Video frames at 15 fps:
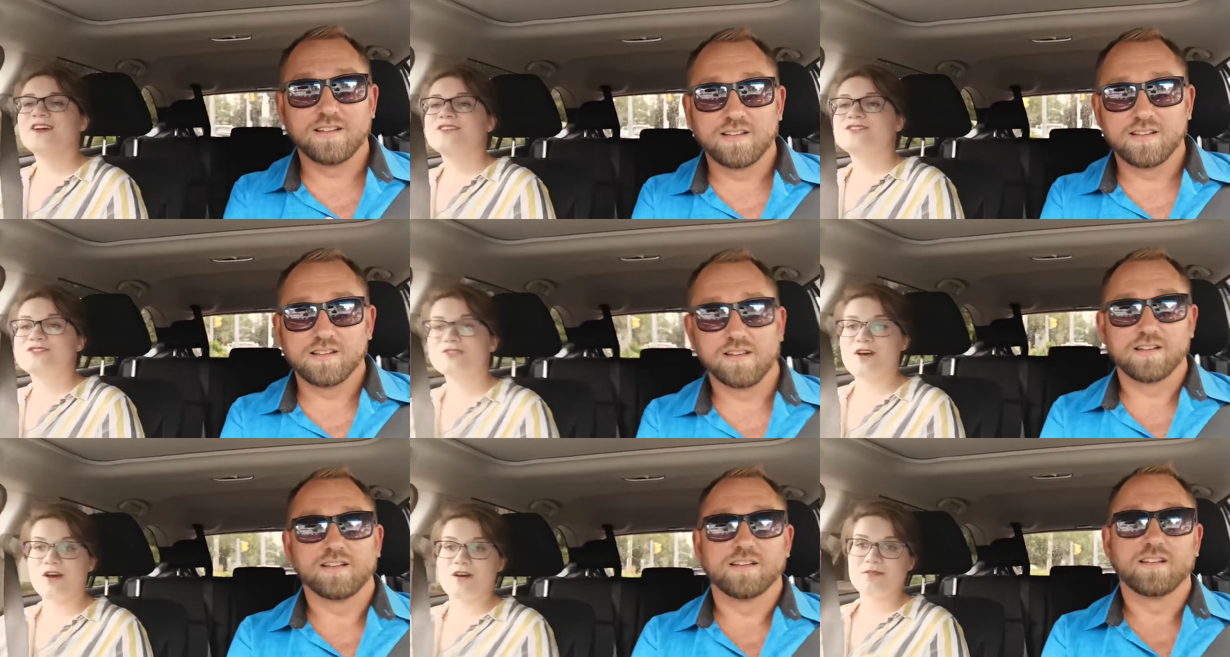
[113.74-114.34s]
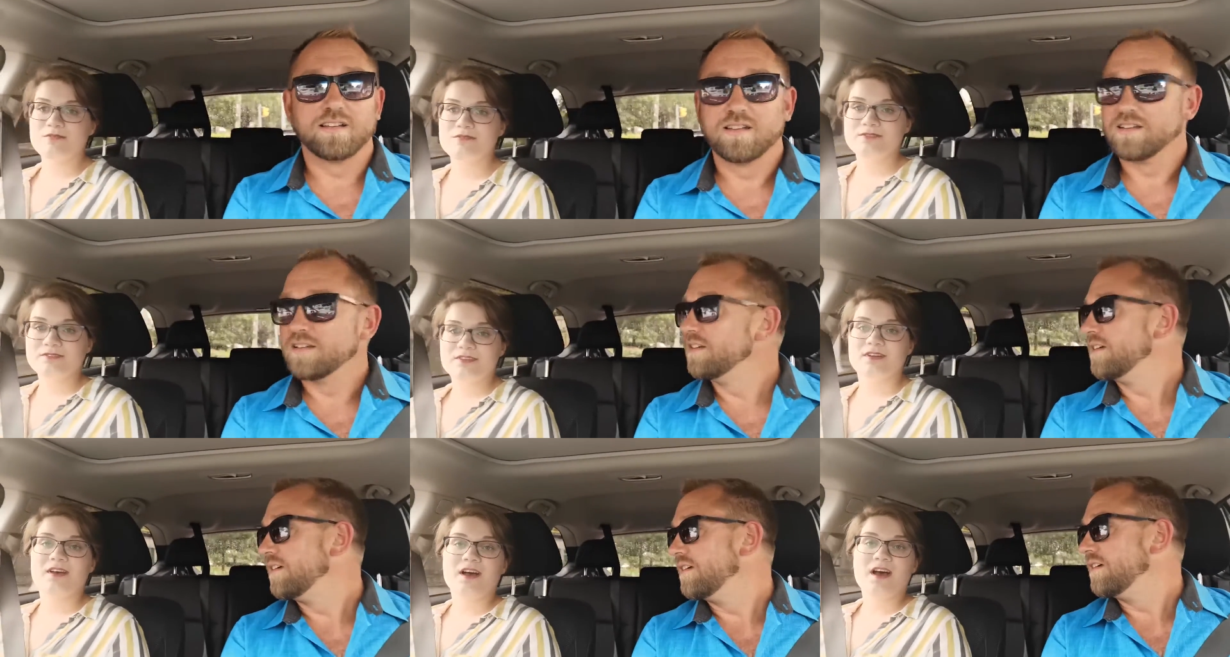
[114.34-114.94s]
Speaker 1: So,
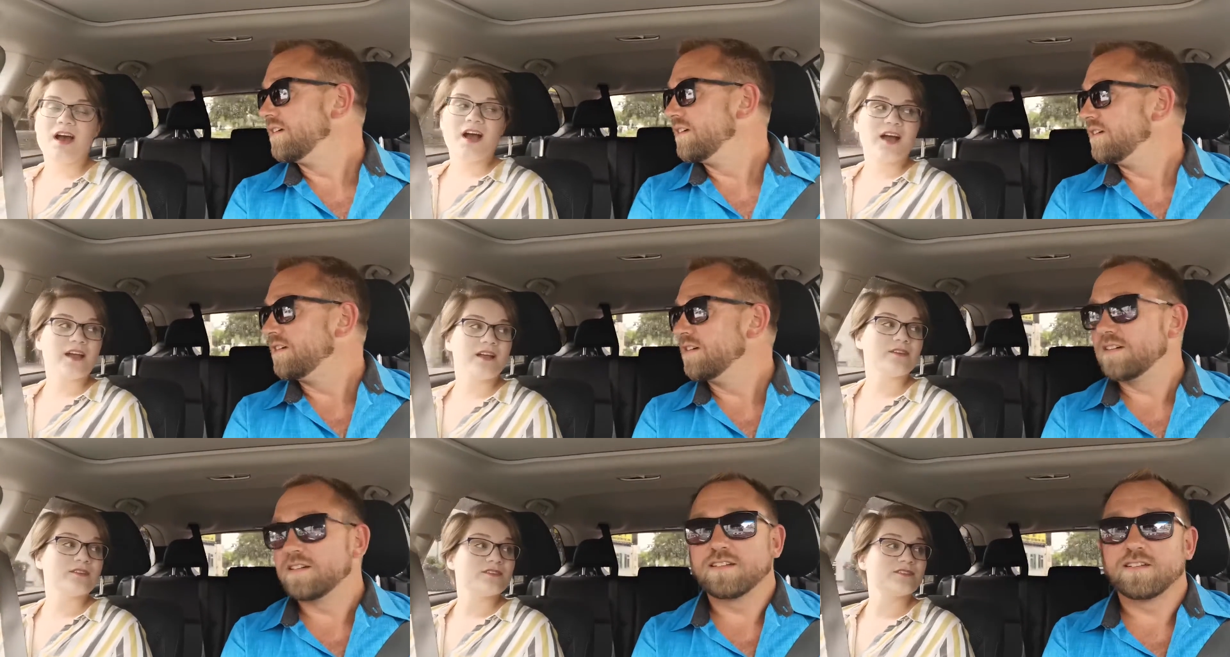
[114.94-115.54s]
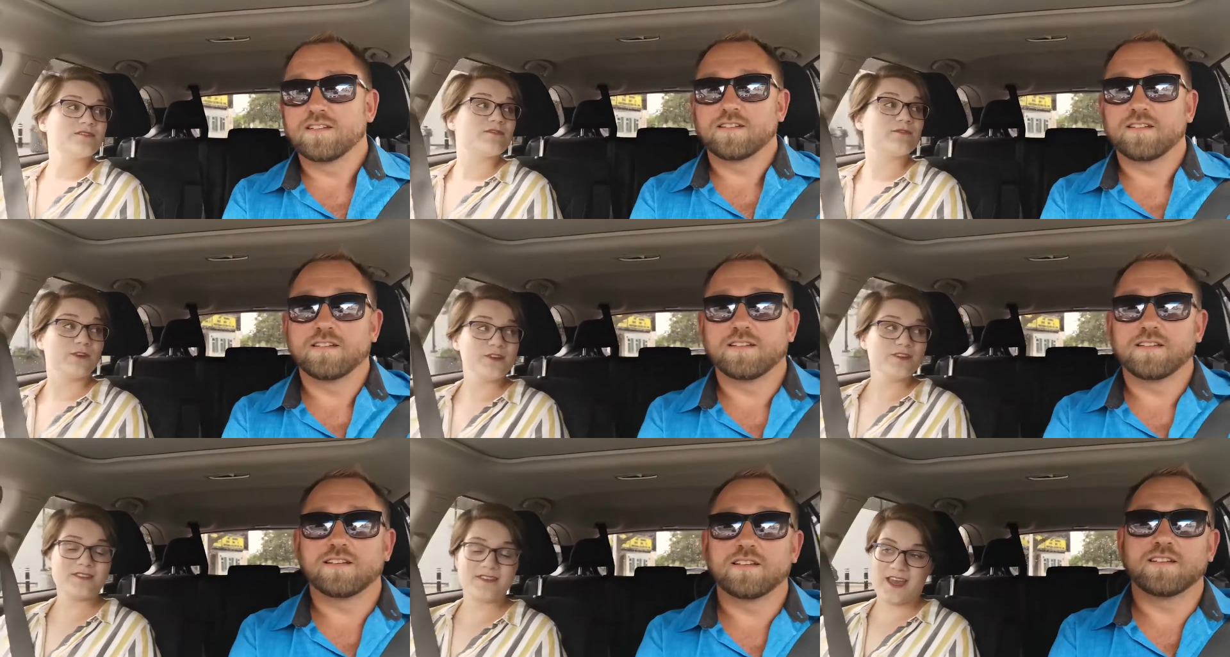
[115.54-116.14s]
I
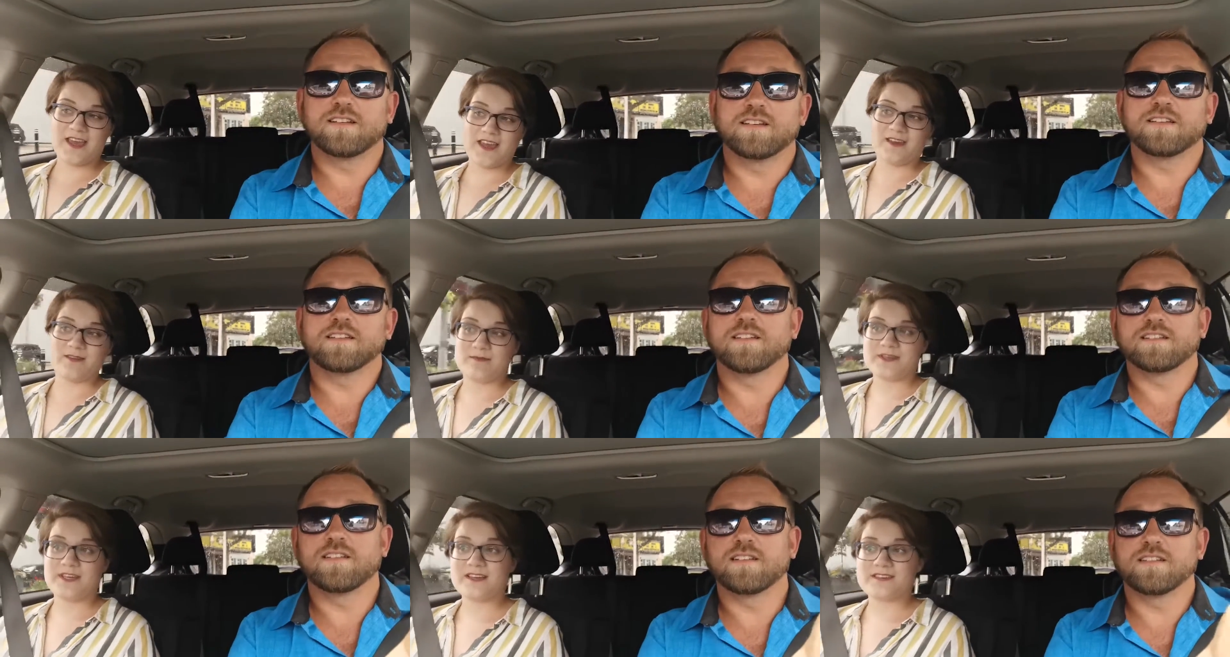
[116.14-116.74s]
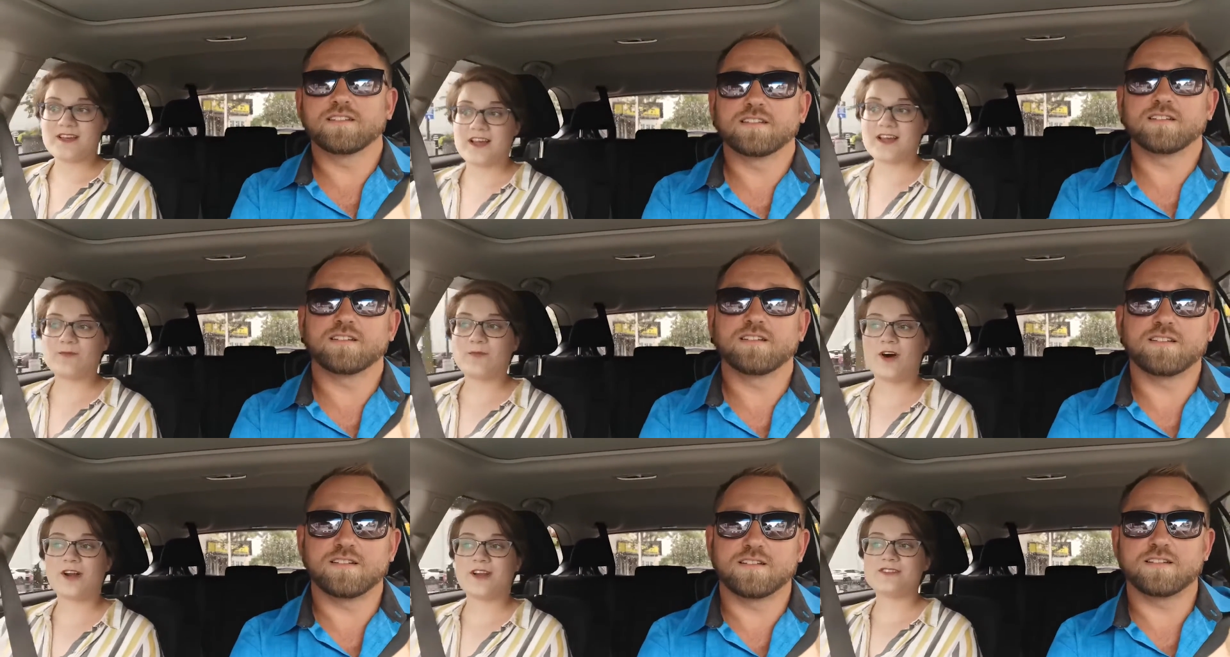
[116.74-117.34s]
first came because I
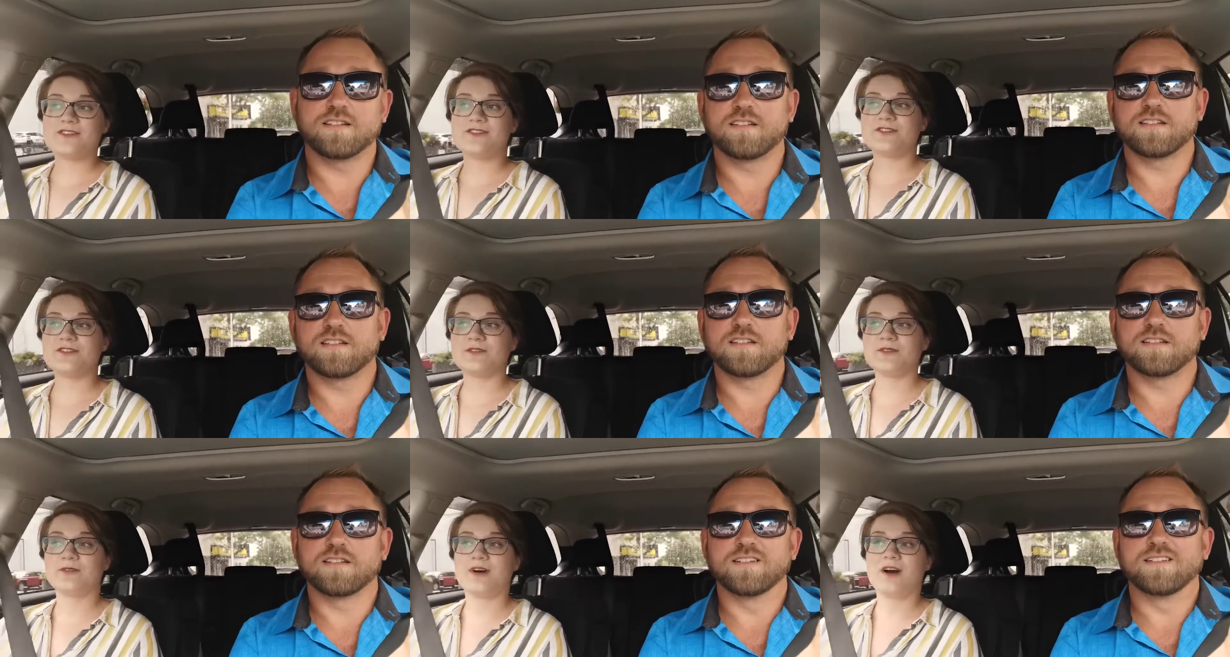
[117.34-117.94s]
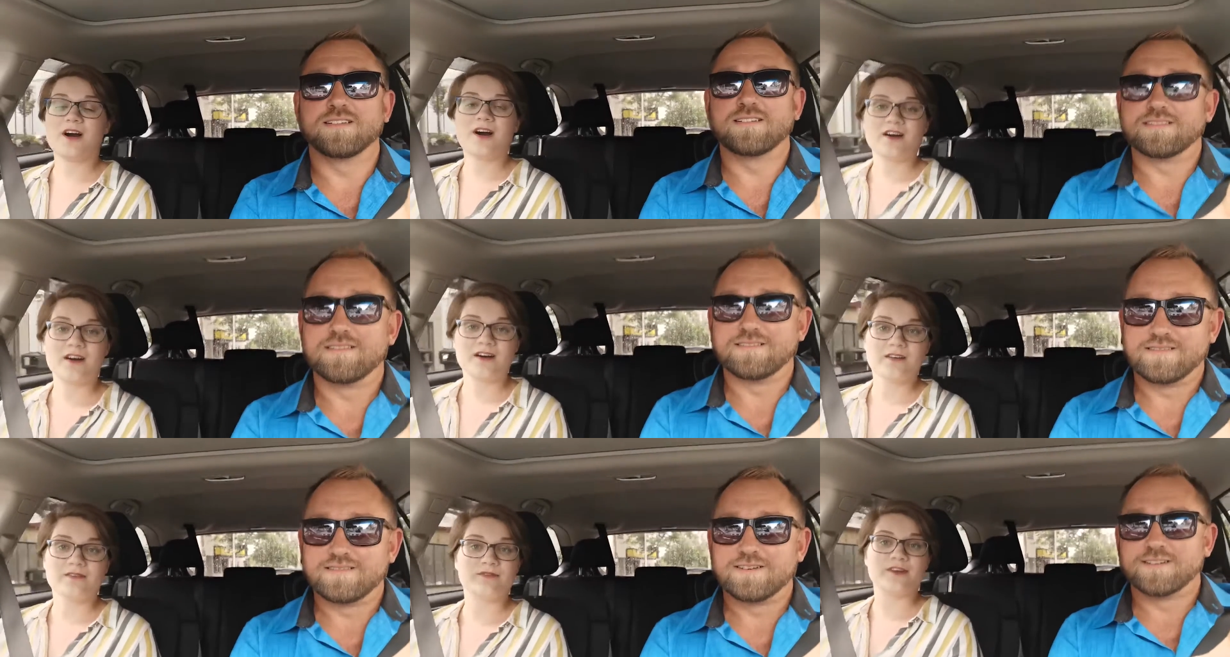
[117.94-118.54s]
wanted to do
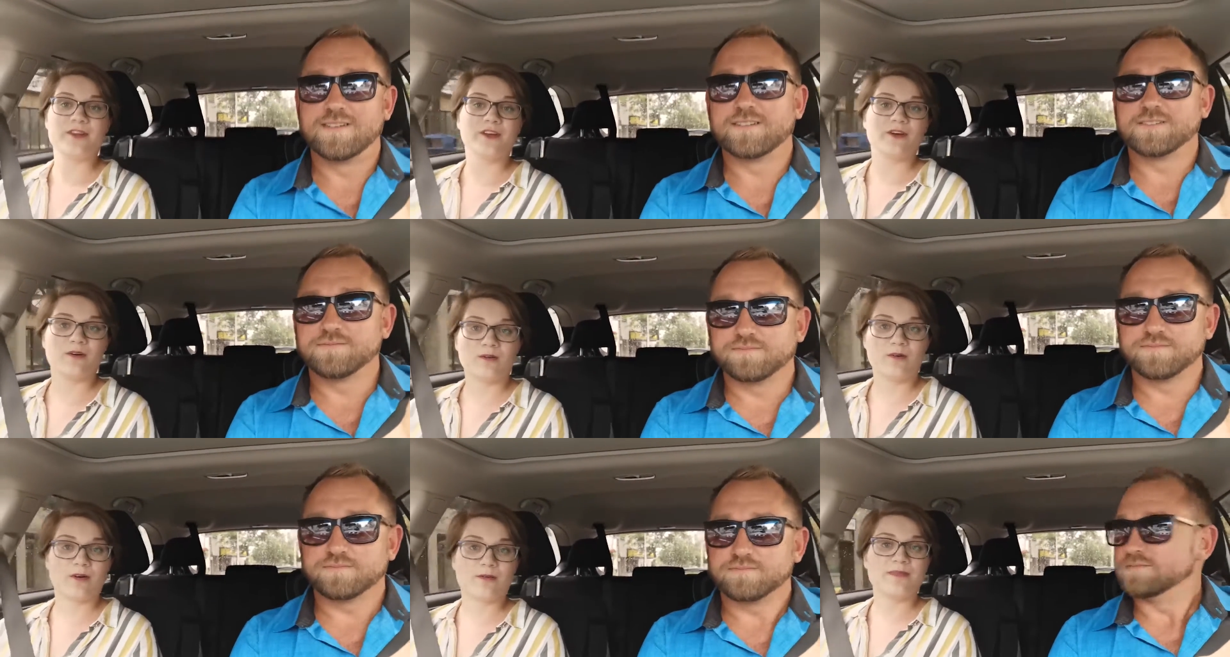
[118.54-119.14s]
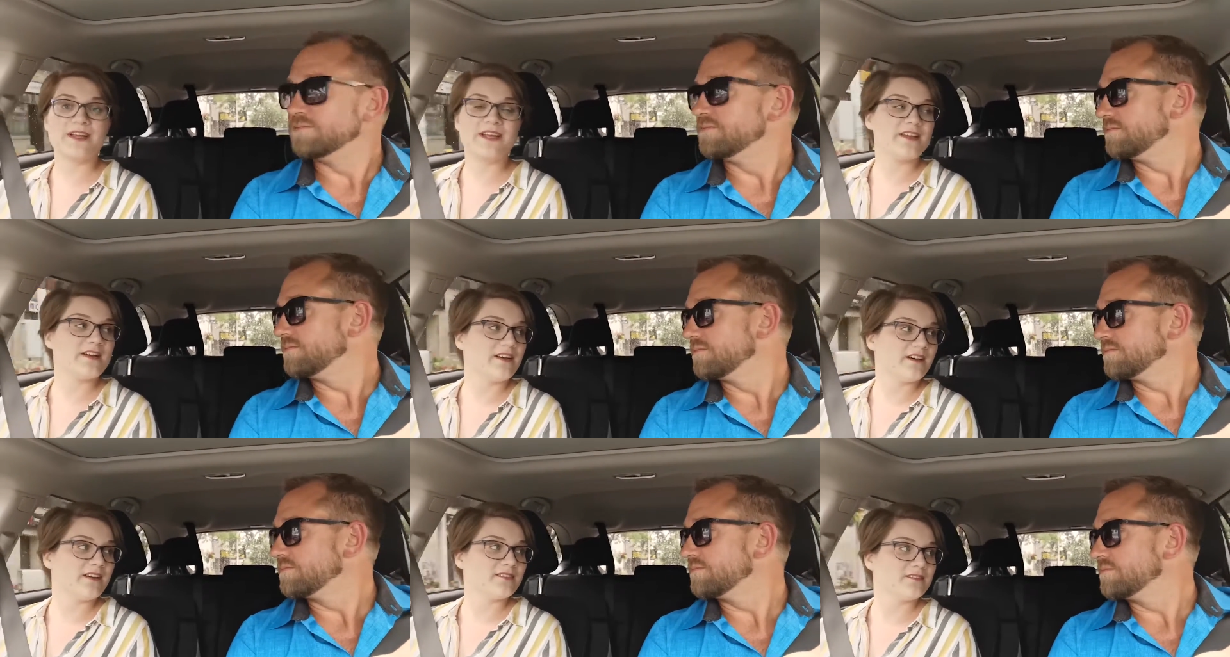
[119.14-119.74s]
a video or
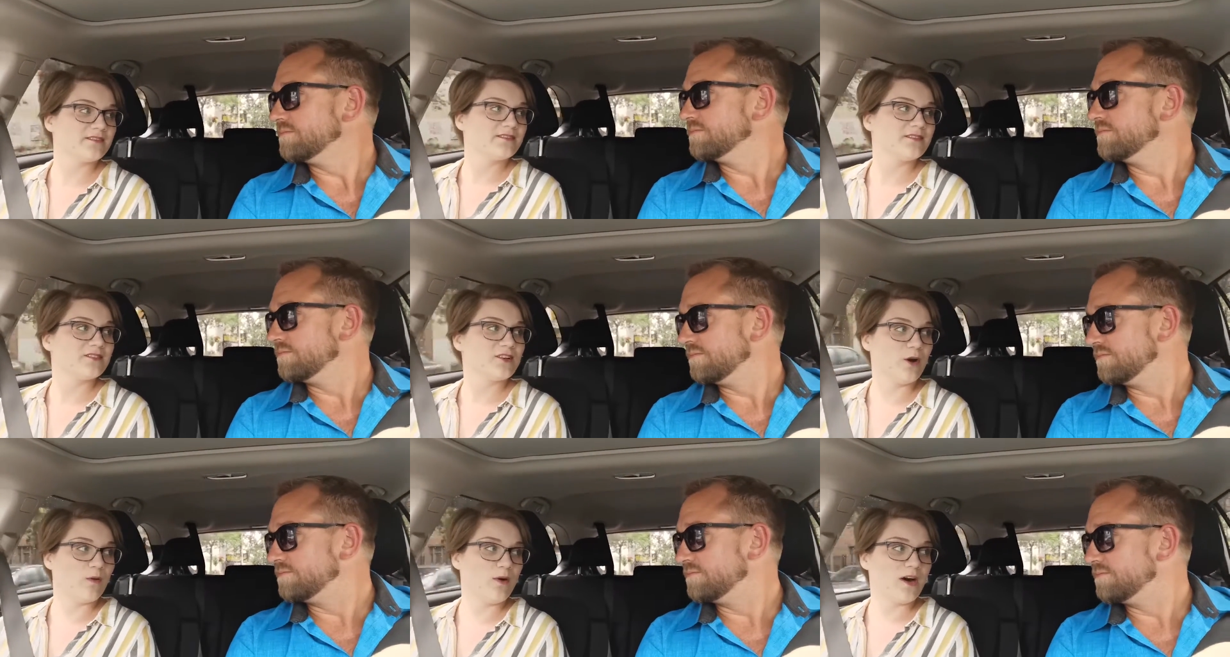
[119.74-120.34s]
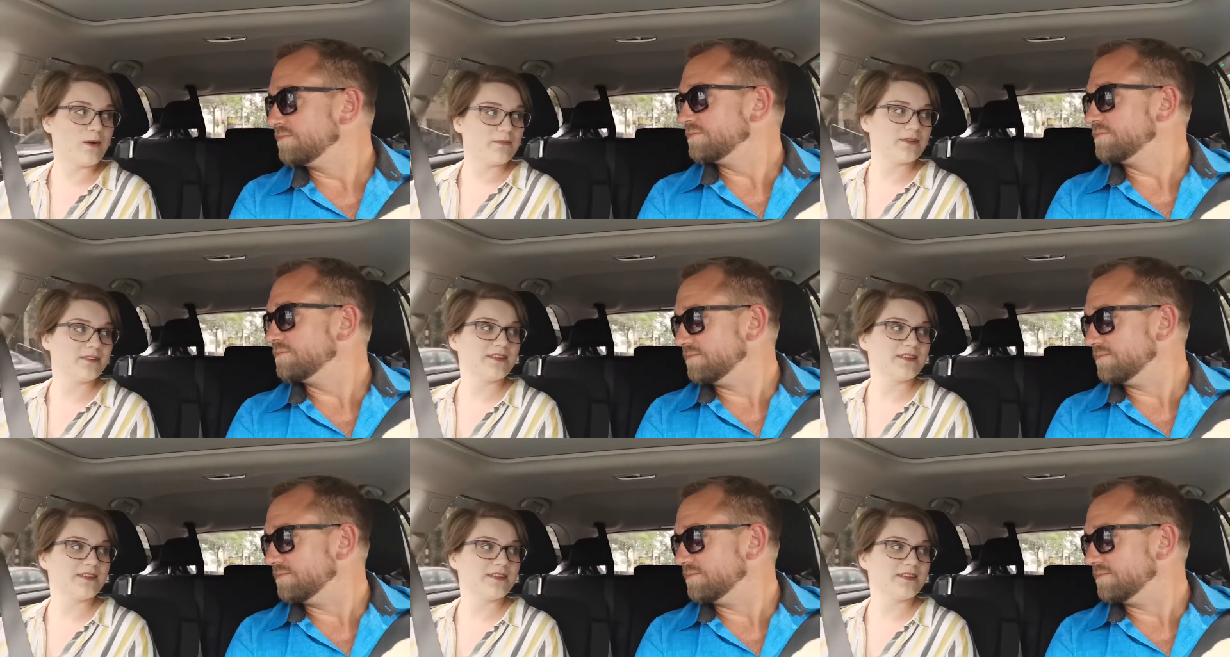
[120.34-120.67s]
media co-op.